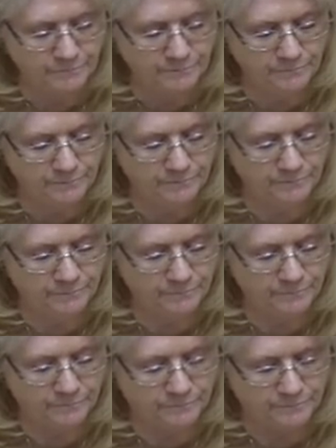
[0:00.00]

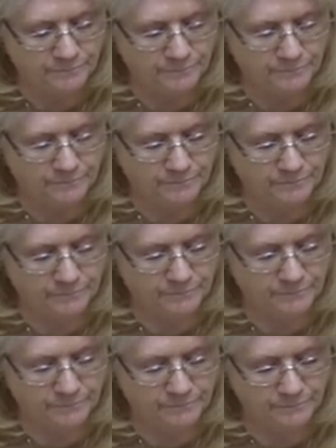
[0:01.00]

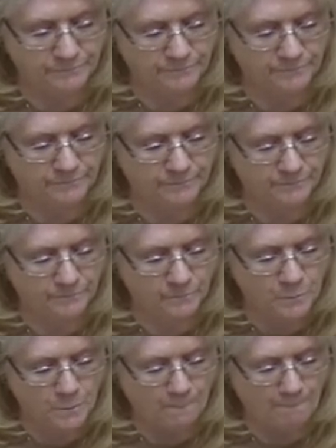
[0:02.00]

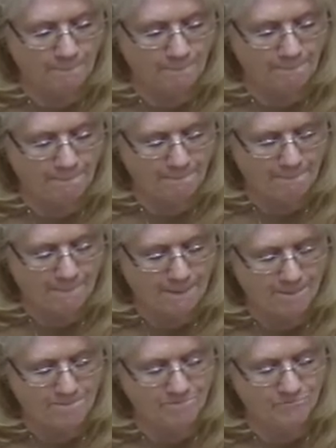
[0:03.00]

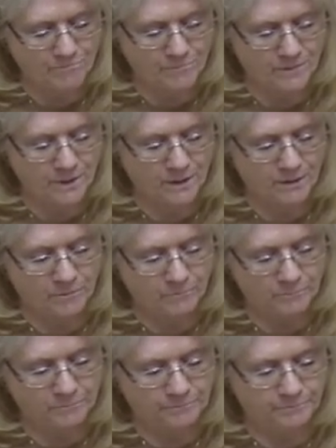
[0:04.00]

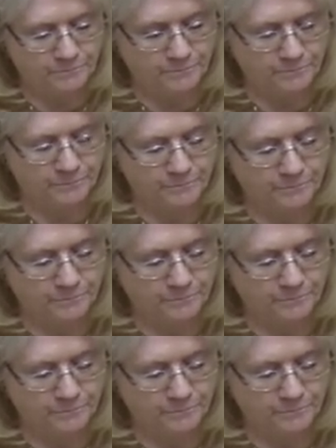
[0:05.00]
The person shown says nothing.